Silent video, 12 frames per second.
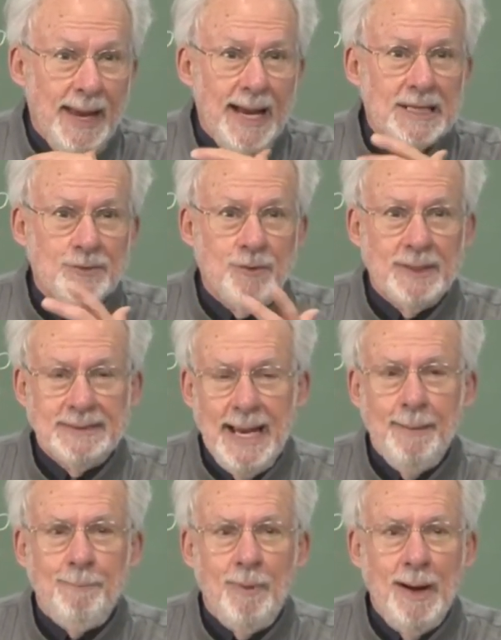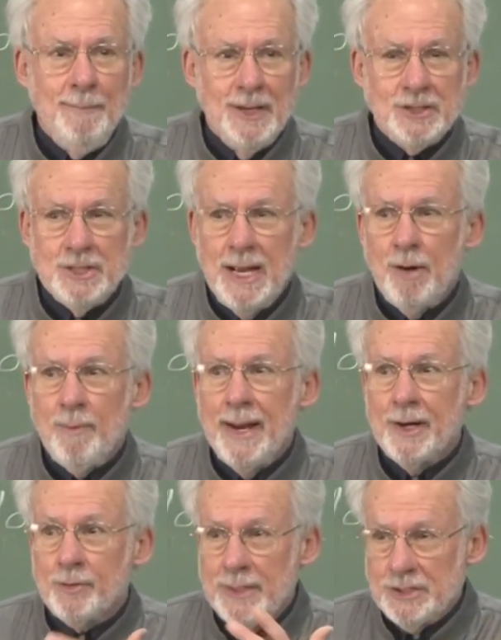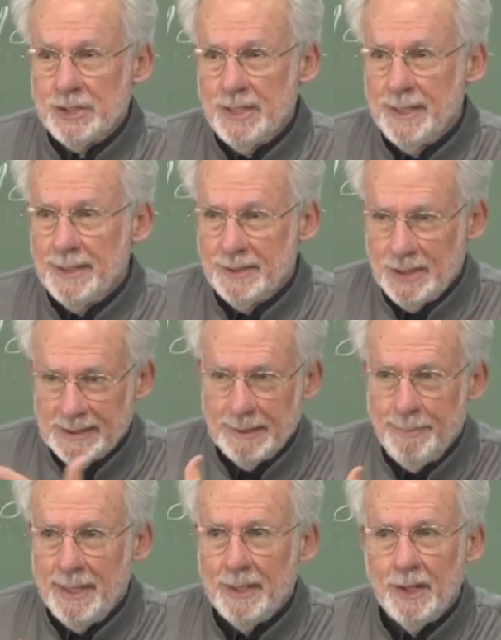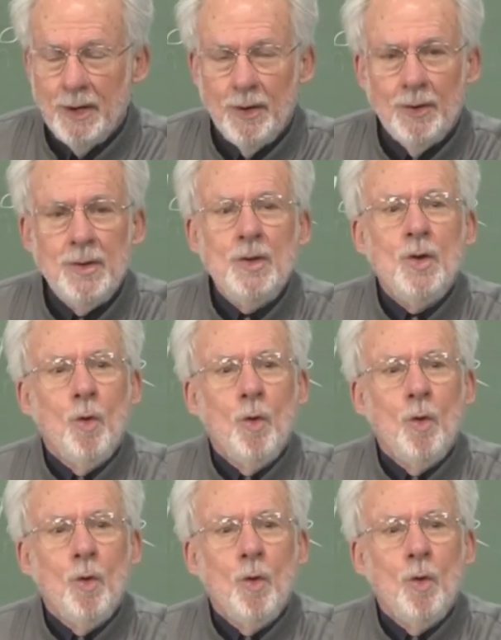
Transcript: As, for example, I mentioned how Radhakrishnan, just a bit ago,